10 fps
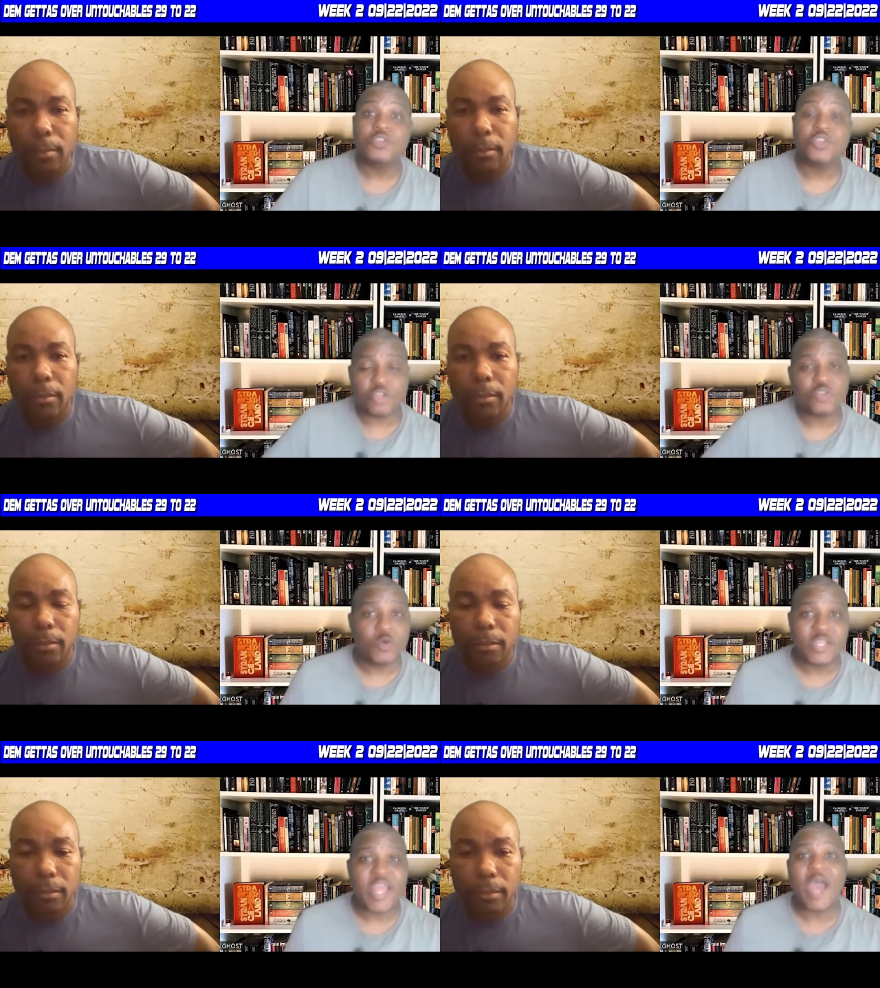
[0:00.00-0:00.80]
Speaker 1: You're
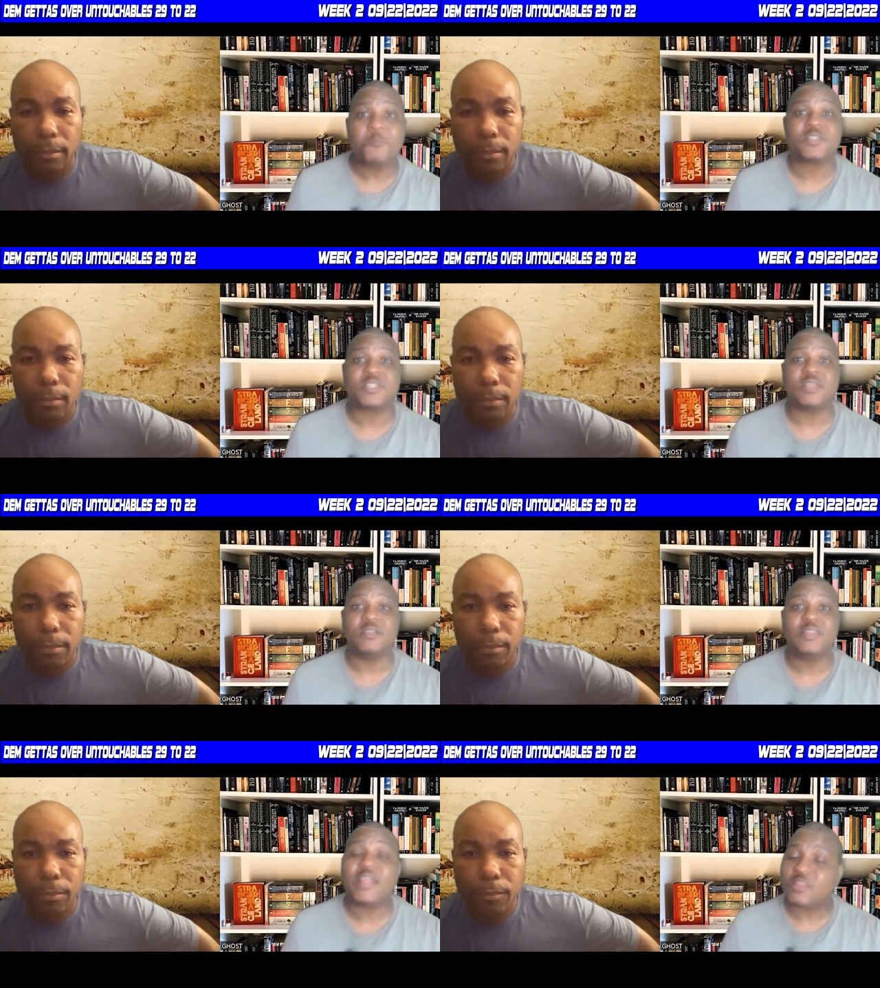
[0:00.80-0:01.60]
doing the
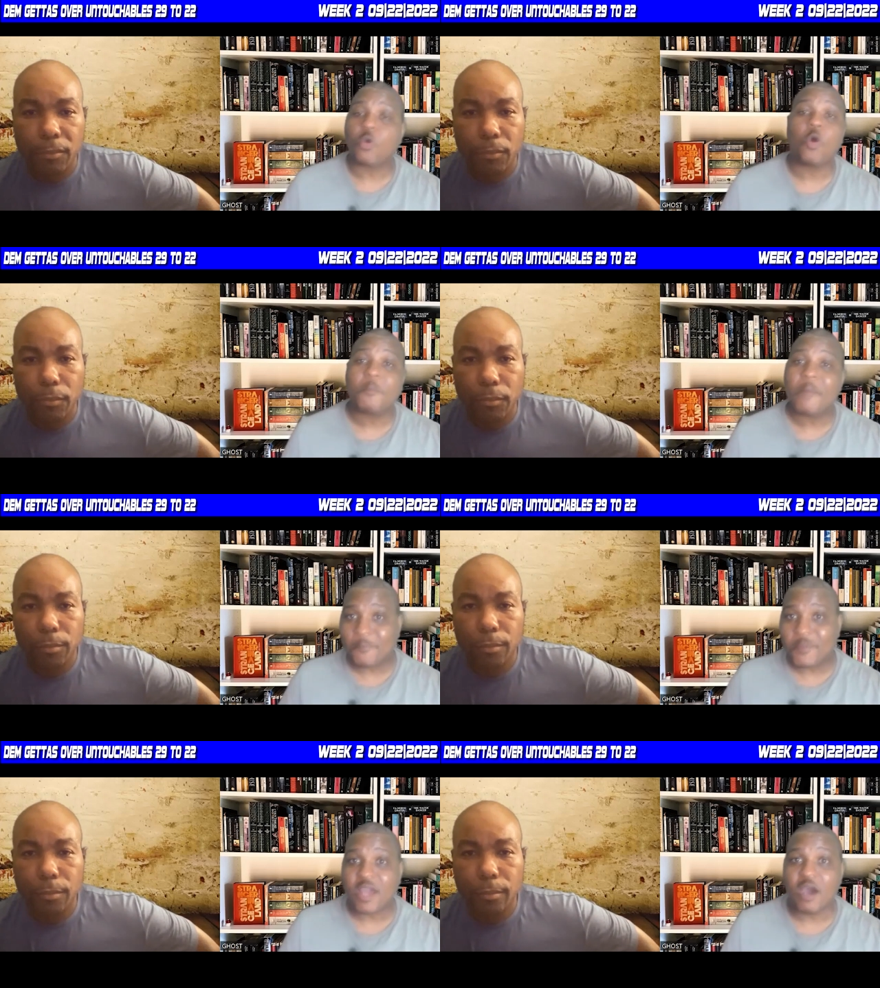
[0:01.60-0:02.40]
opposite. Let the
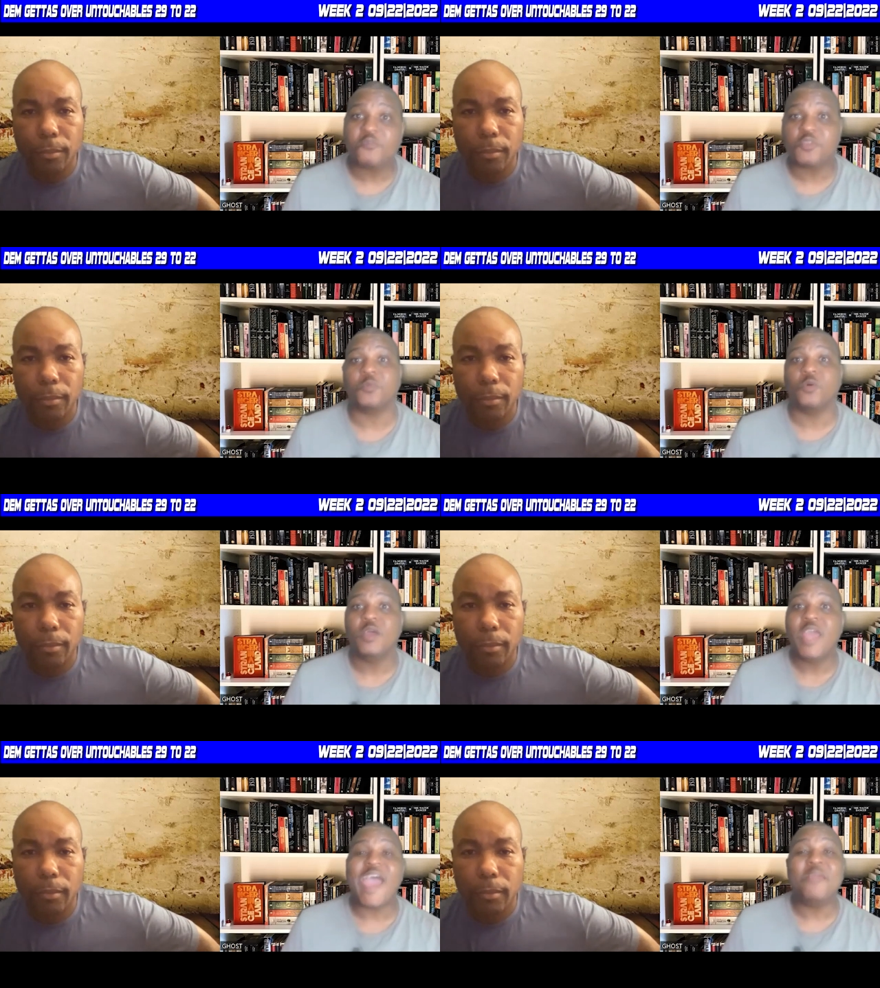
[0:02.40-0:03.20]
quarterback be
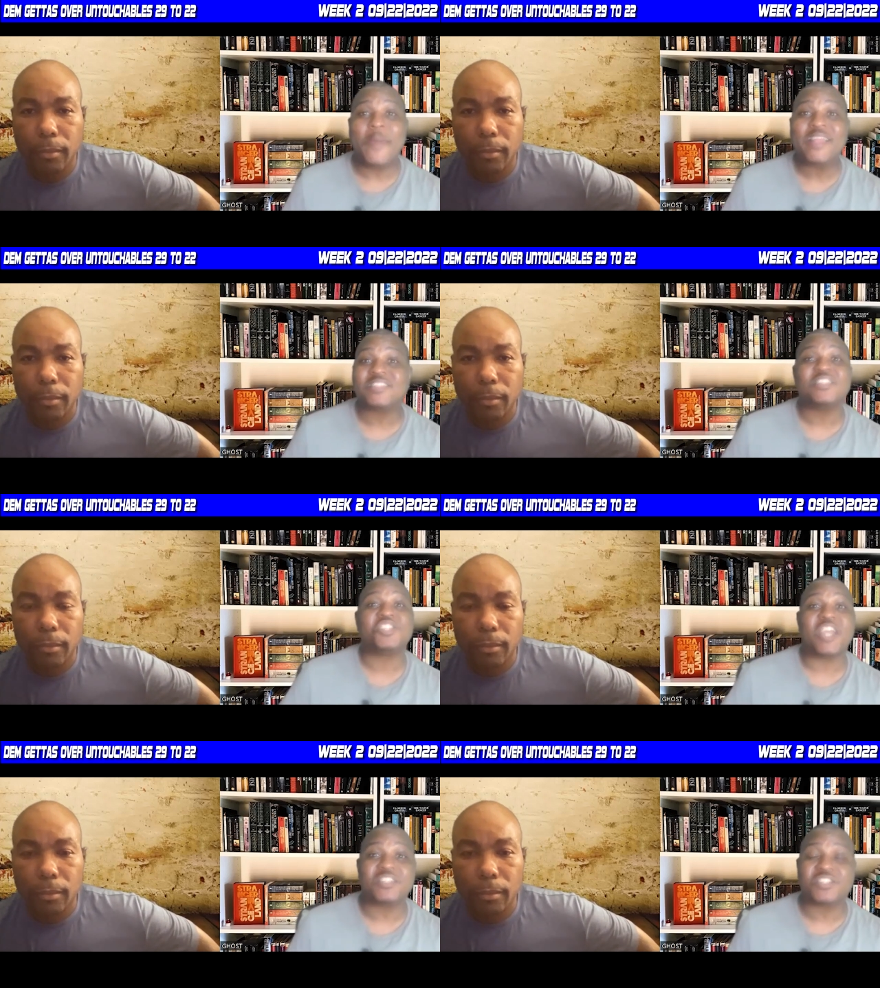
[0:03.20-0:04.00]
comfortable and make
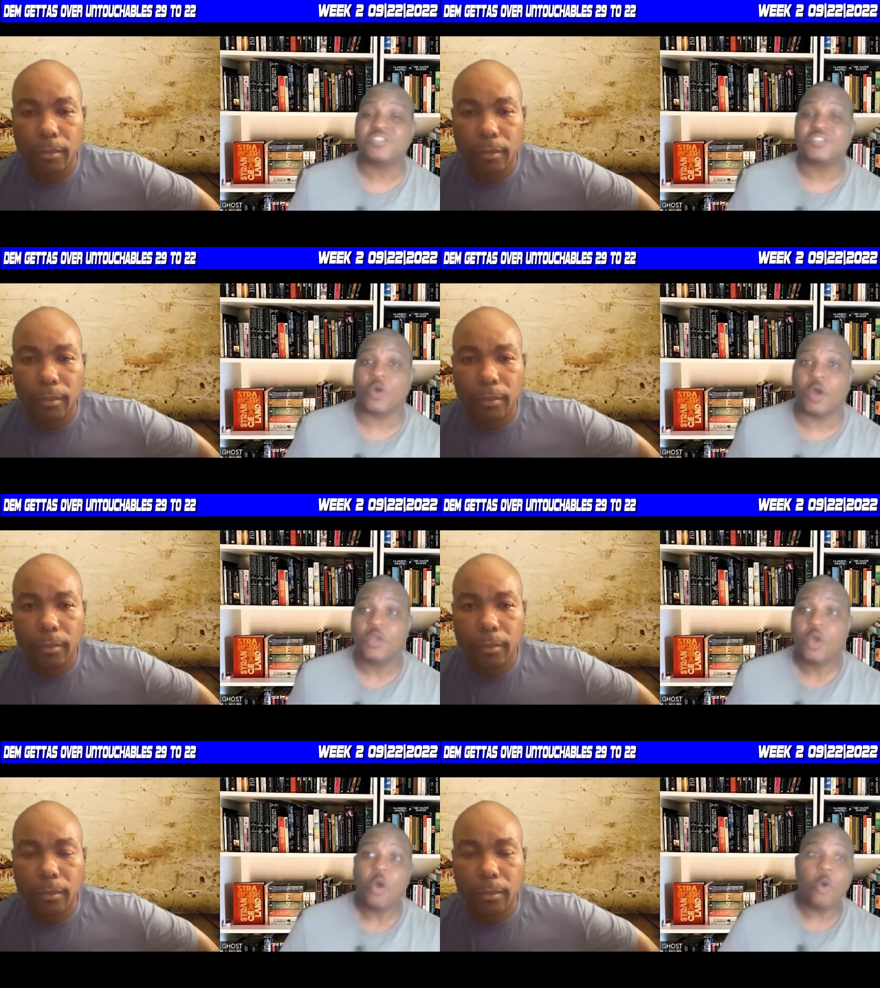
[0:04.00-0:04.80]
suggestions
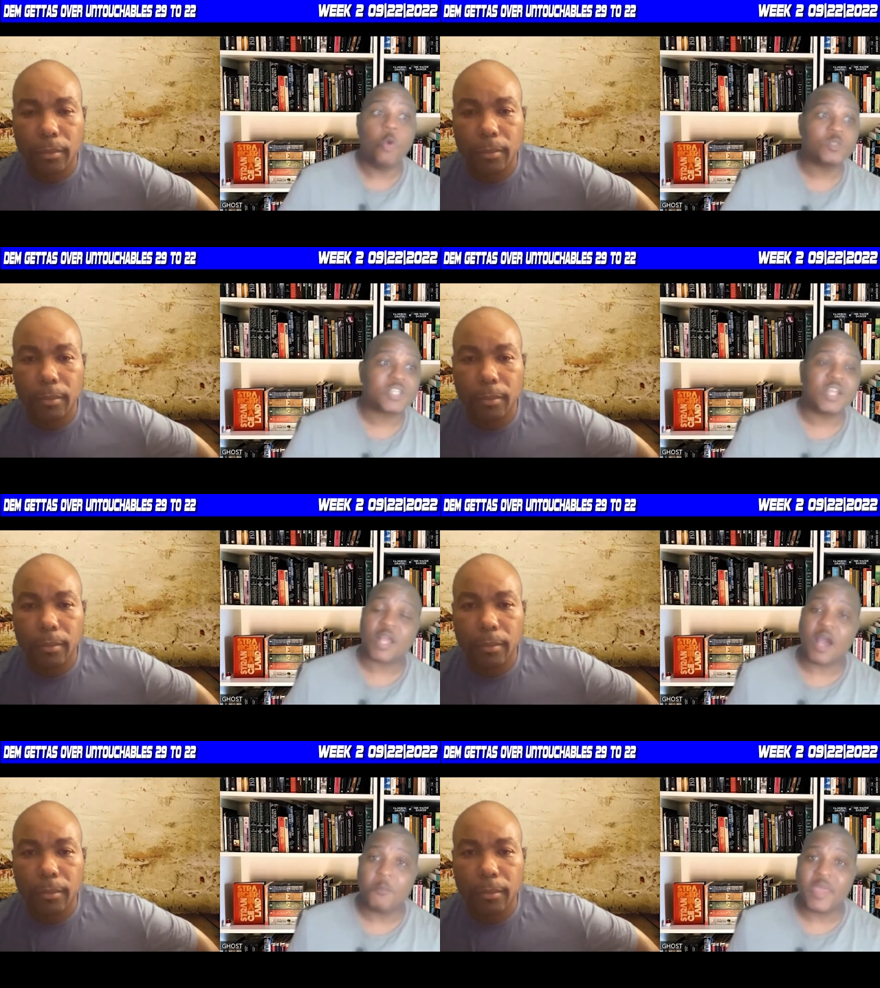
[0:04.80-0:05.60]
on who's
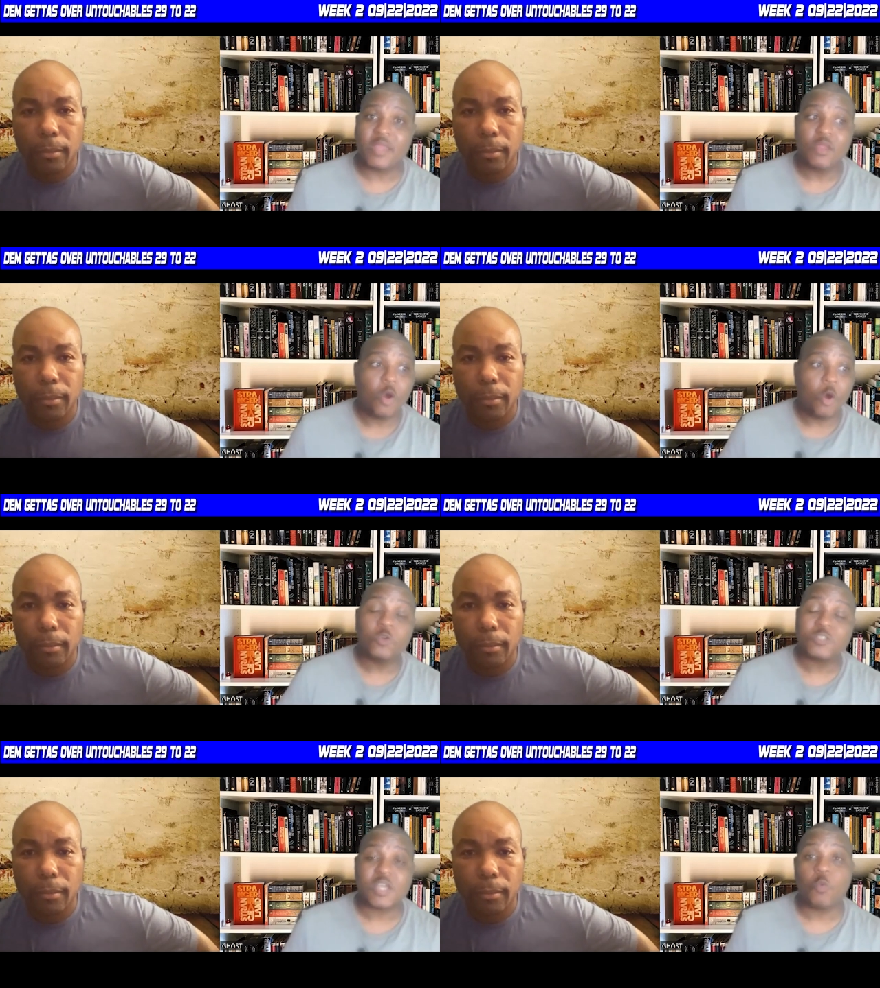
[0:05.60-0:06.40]
going to come in,
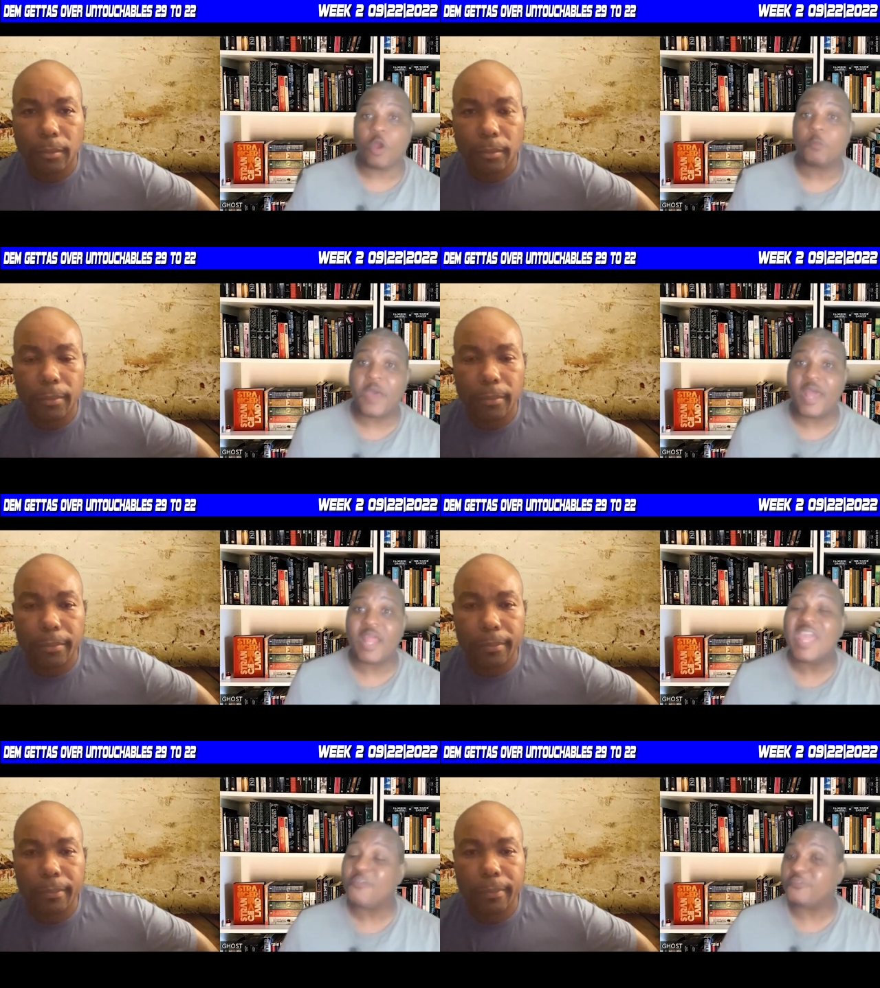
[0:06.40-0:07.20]
who's can work
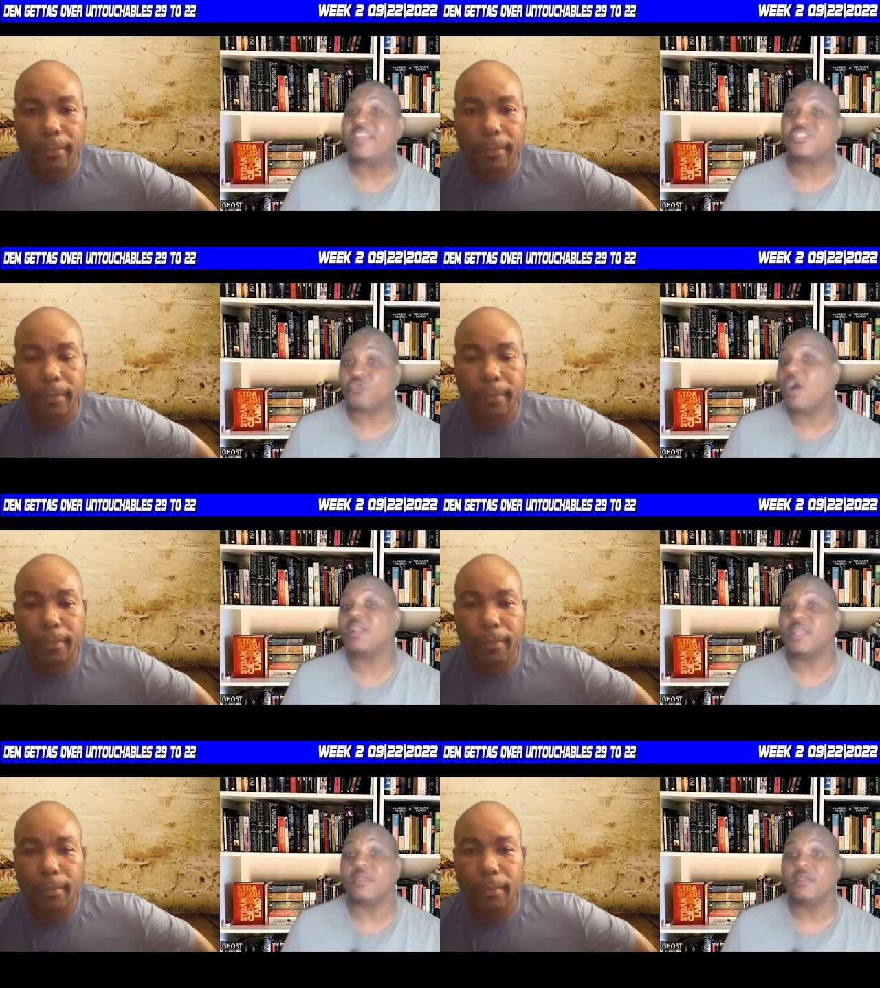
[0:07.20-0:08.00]
better if they're
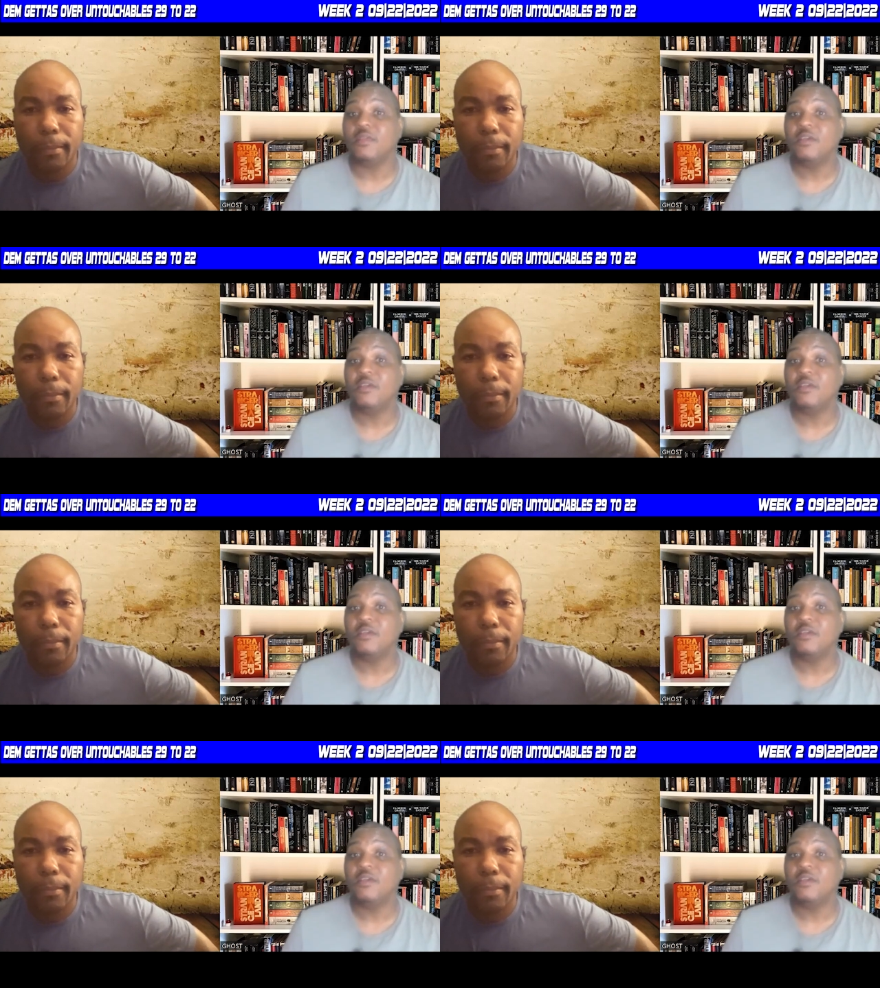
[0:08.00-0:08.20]
struggling.